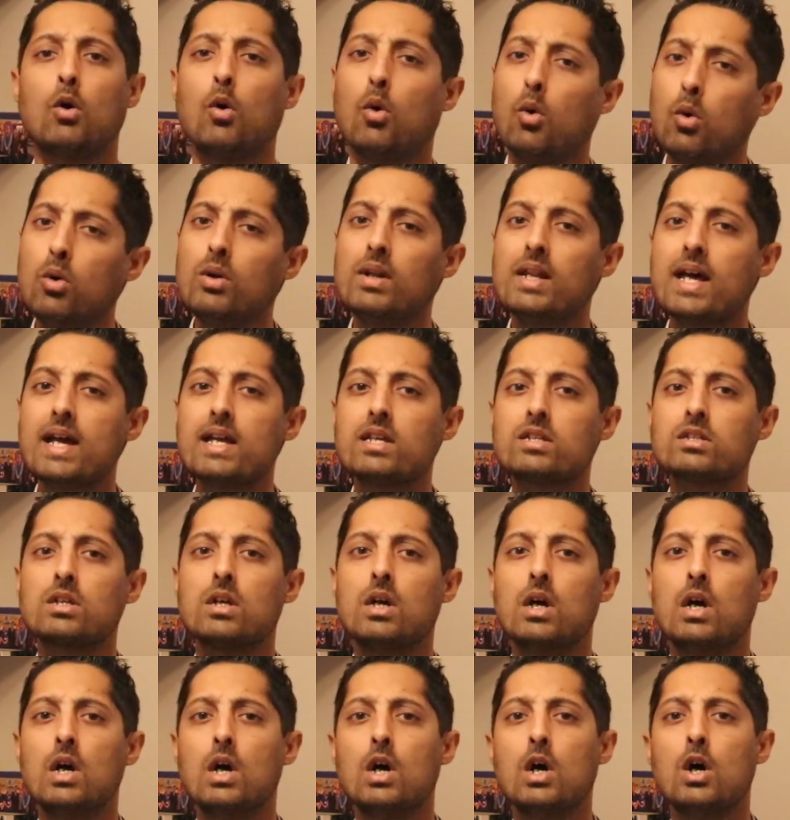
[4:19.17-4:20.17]
or less,
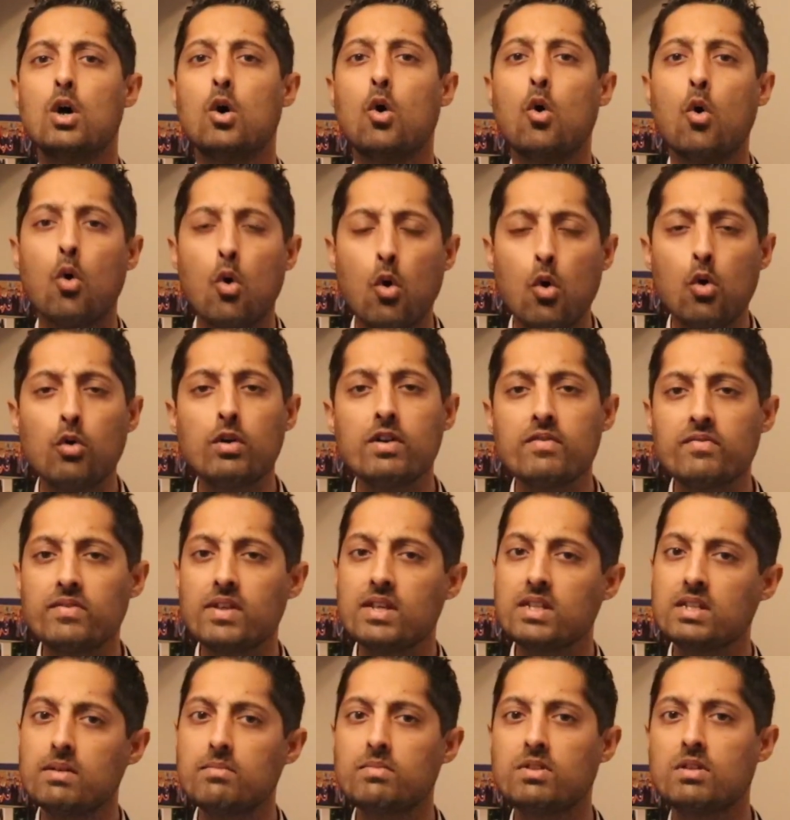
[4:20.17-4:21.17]
or if they're
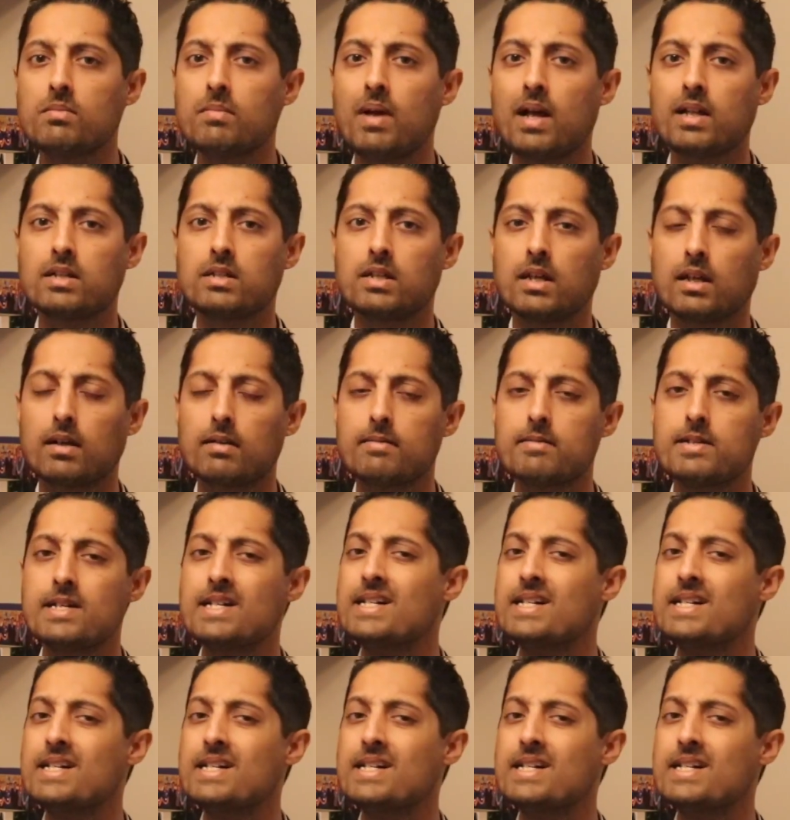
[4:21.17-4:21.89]
symptomatic.